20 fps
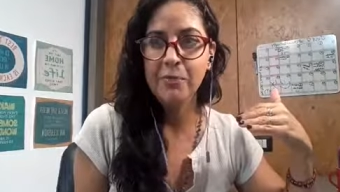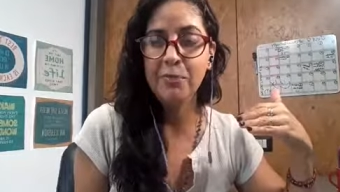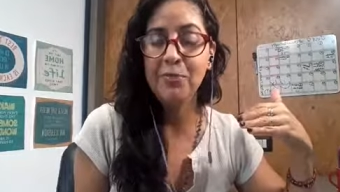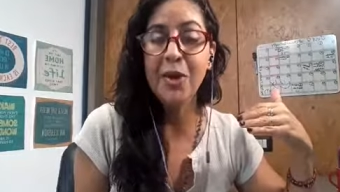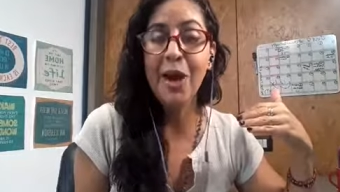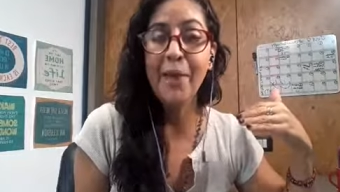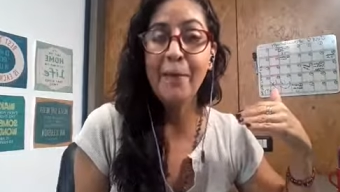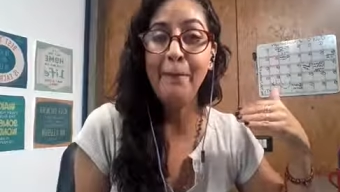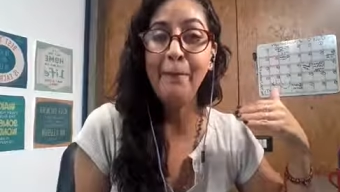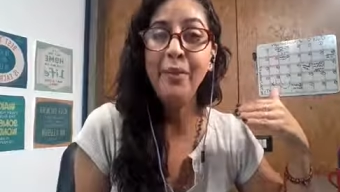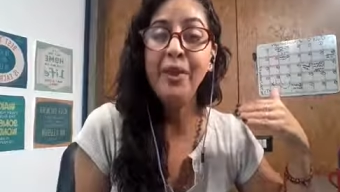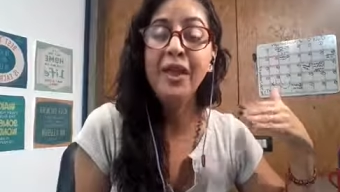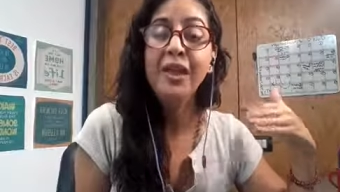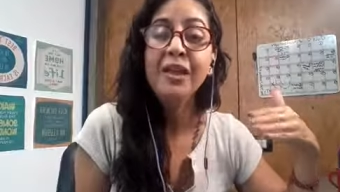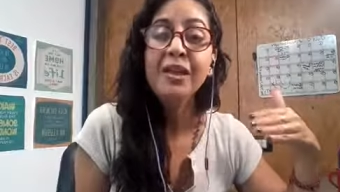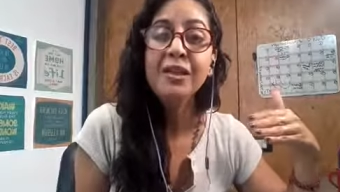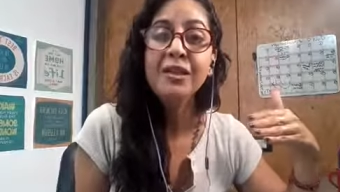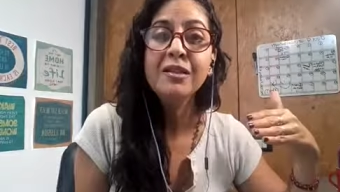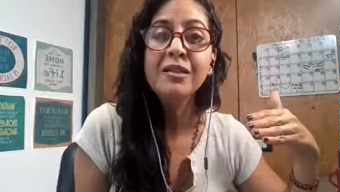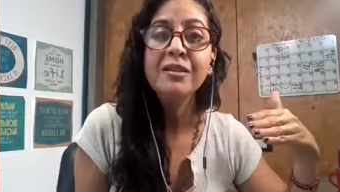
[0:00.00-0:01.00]
But
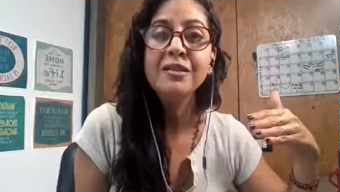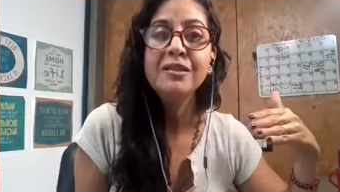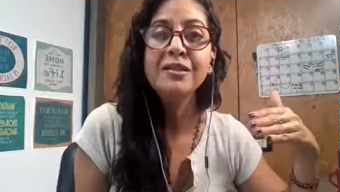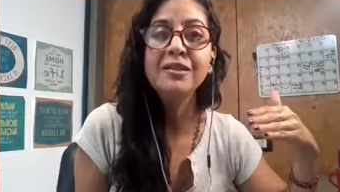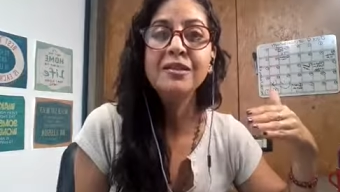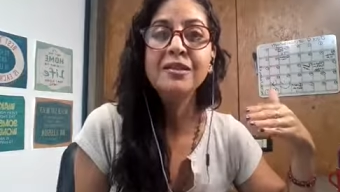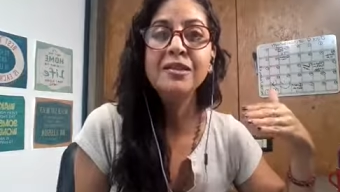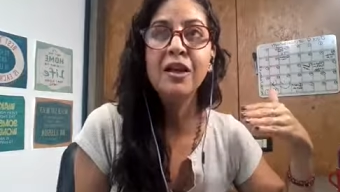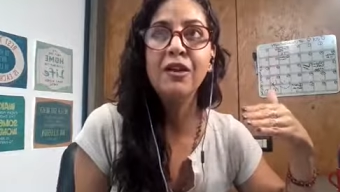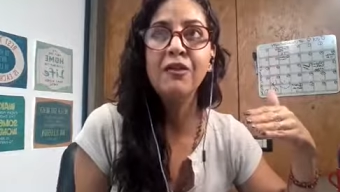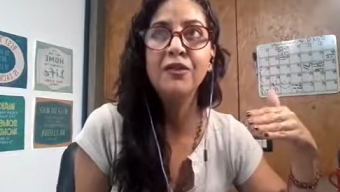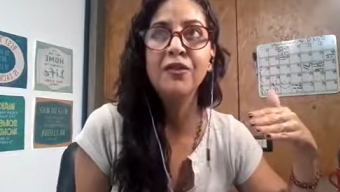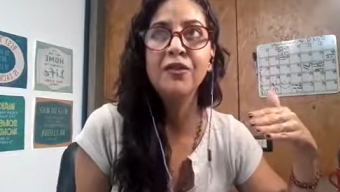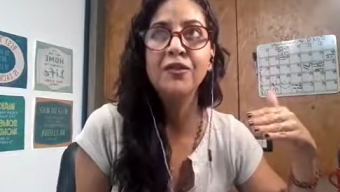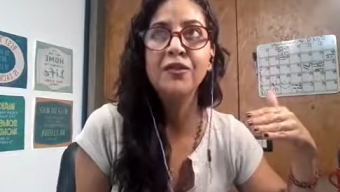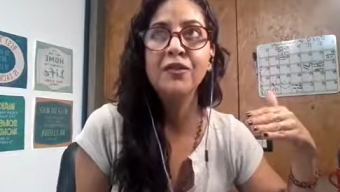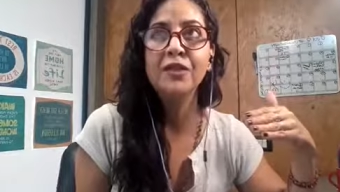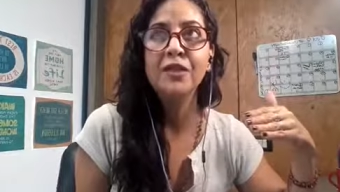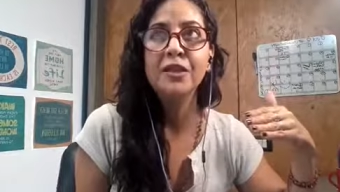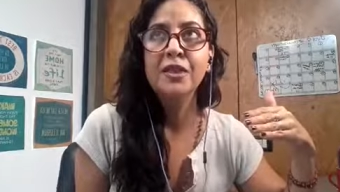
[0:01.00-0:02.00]
being self
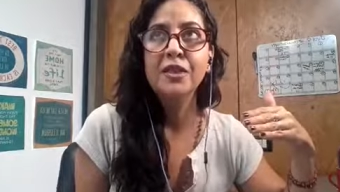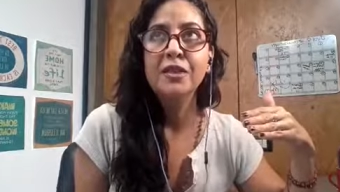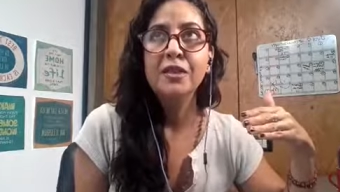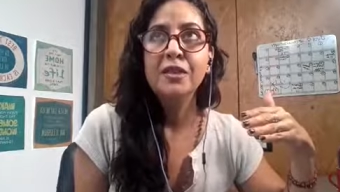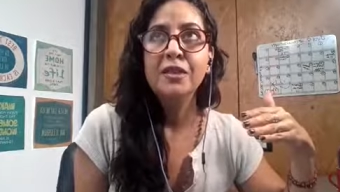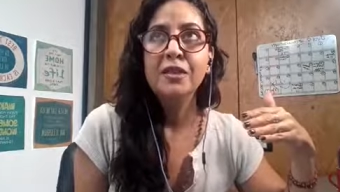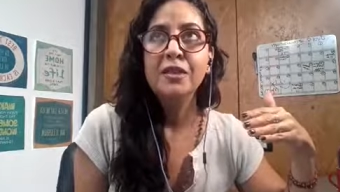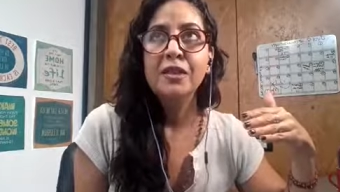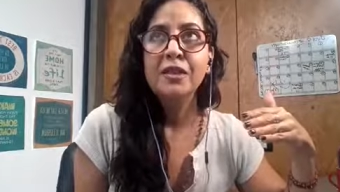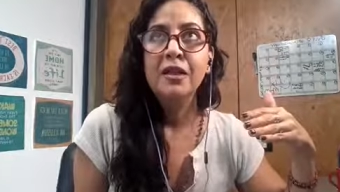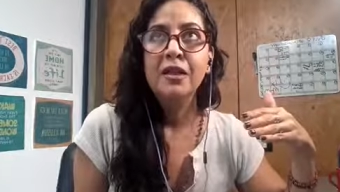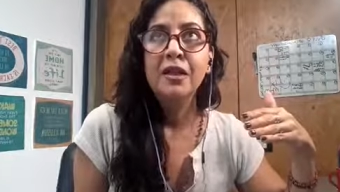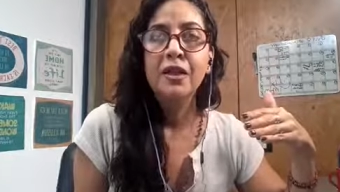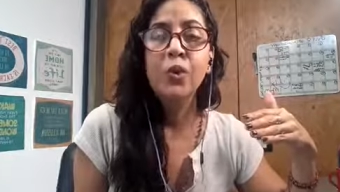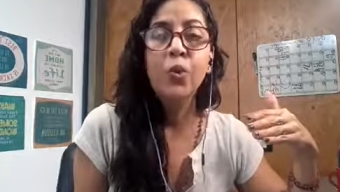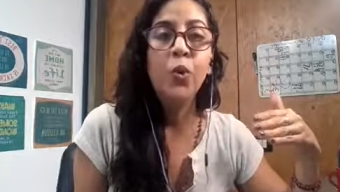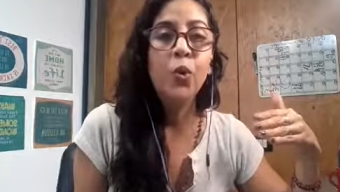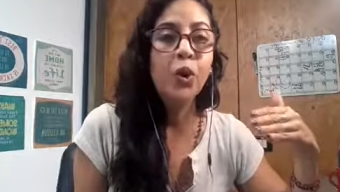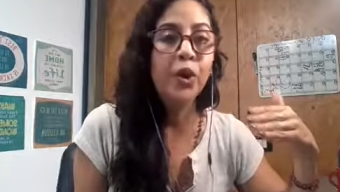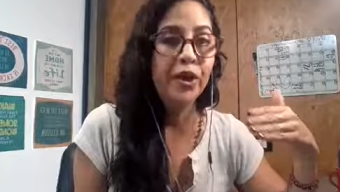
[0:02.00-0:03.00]

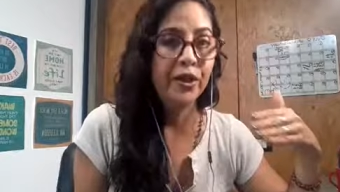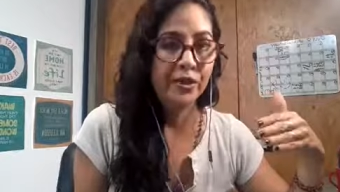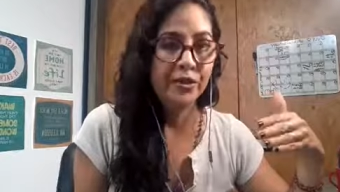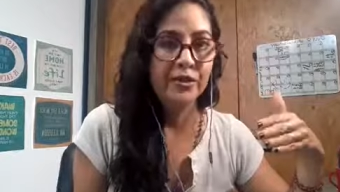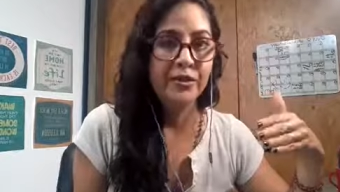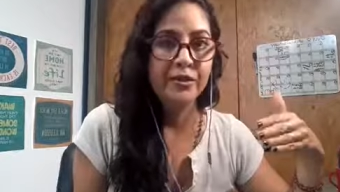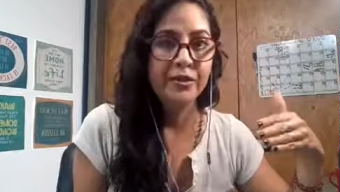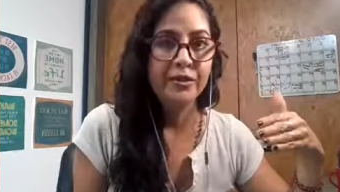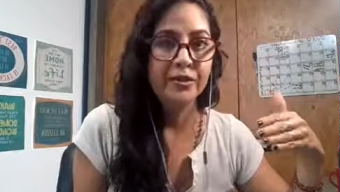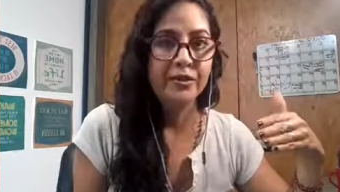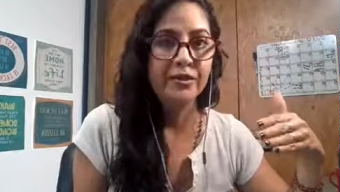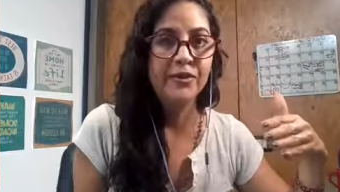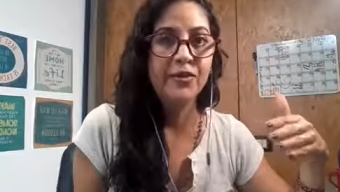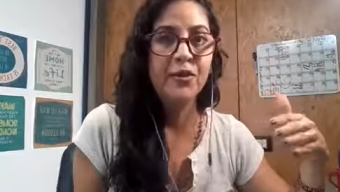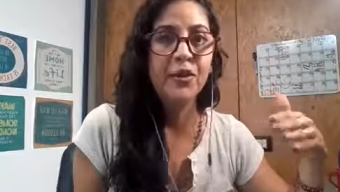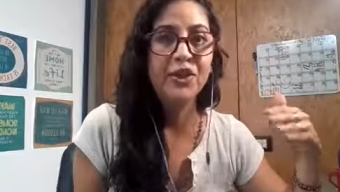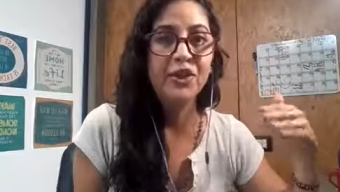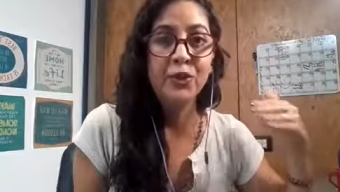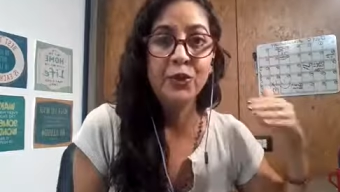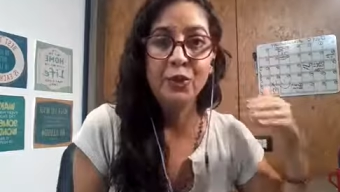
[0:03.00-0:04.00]
aware of
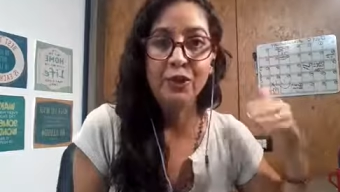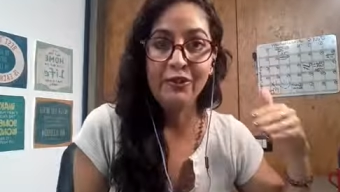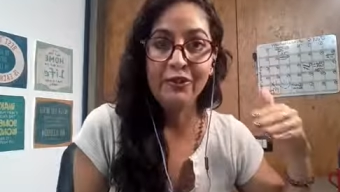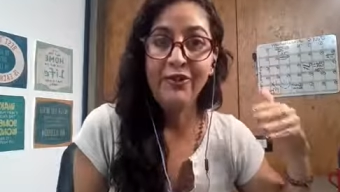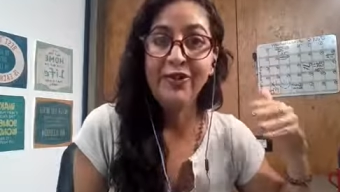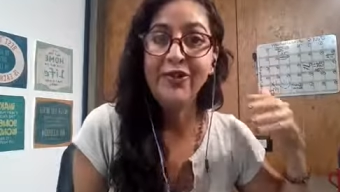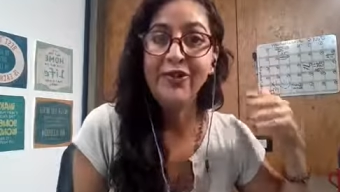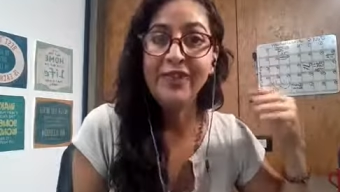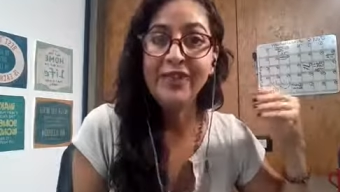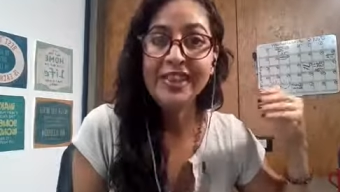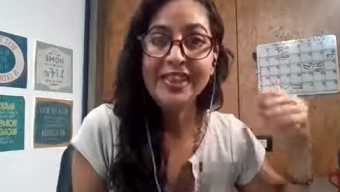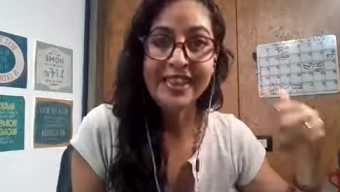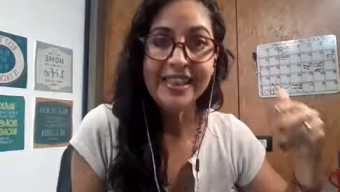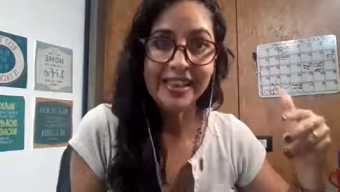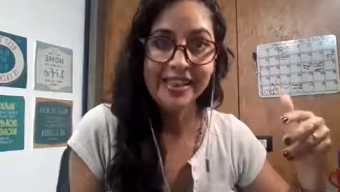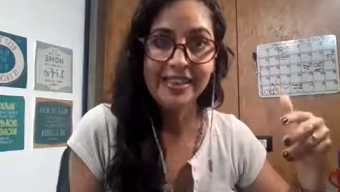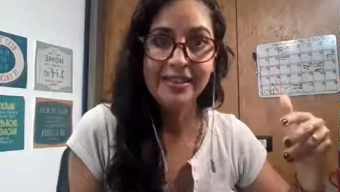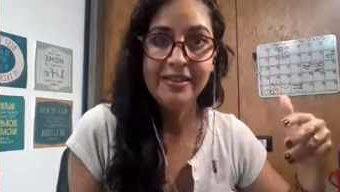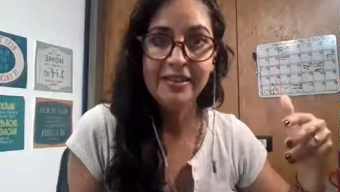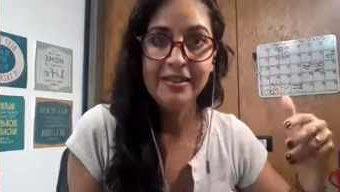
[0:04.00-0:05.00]
what you are
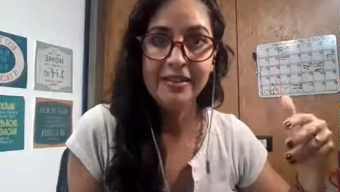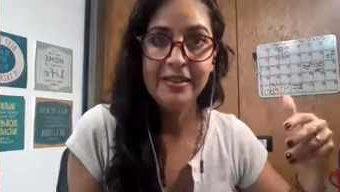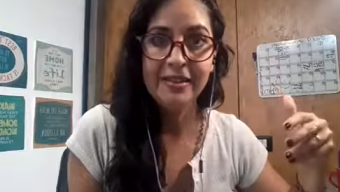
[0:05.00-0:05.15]
feeling